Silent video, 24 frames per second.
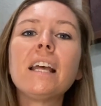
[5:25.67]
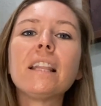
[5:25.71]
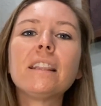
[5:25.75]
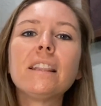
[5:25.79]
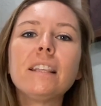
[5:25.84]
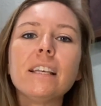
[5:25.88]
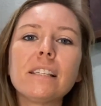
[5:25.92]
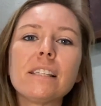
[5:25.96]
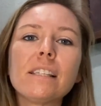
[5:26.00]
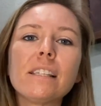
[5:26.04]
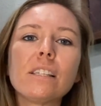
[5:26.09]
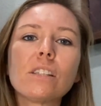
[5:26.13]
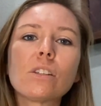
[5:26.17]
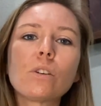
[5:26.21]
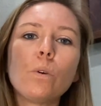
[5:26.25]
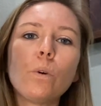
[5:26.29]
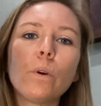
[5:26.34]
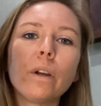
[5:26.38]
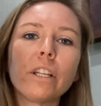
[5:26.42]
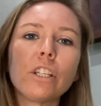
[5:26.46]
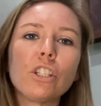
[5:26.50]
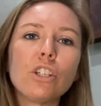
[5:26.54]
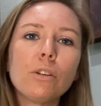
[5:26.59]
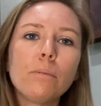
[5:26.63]
this is
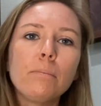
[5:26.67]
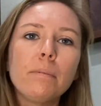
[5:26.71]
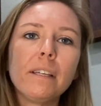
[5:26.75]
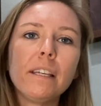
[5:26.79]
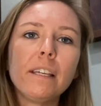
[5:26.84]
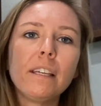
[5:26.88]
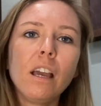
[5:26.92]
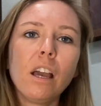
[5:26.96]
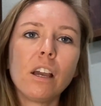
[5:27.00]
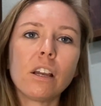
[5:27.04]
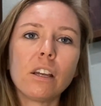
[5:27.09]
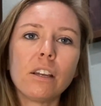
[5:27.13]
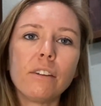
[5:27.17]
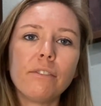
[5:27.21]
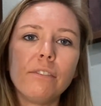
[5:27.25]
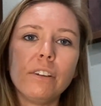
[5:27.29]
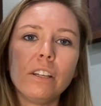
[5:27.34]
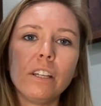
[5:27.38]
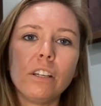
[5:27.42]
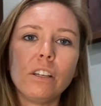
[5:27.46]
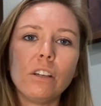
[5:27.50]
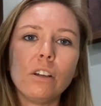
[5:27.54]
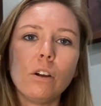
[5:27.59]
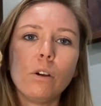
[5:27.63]
going to be a good
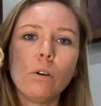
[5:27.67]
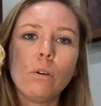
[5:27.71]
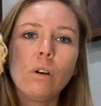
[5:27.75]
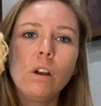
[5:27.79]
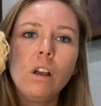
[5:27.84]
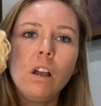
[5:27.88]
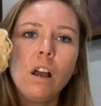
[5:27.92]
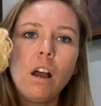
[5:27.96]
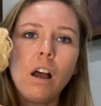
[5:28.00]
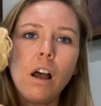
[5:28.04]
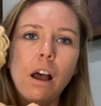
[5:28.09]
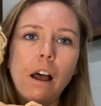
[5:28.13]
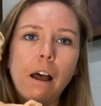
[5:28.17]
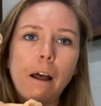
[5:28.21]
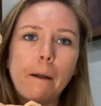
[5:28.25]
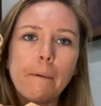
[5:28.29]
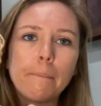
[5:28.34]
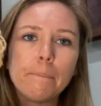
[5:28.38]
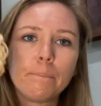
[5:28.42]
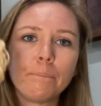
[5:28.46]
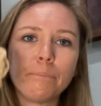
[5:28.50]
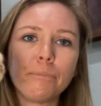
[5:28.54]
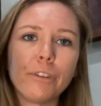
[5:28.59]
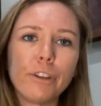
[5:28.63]
video
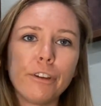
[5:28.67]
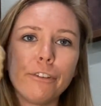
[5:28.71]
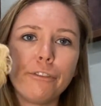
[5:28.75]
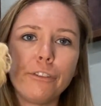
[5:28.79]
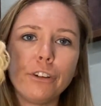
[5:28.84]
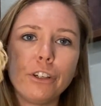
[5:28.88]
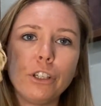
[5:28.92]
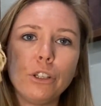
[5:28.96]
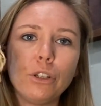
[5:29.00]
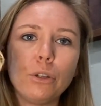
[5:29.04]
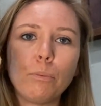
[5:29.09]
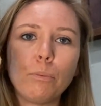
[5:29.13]
for you to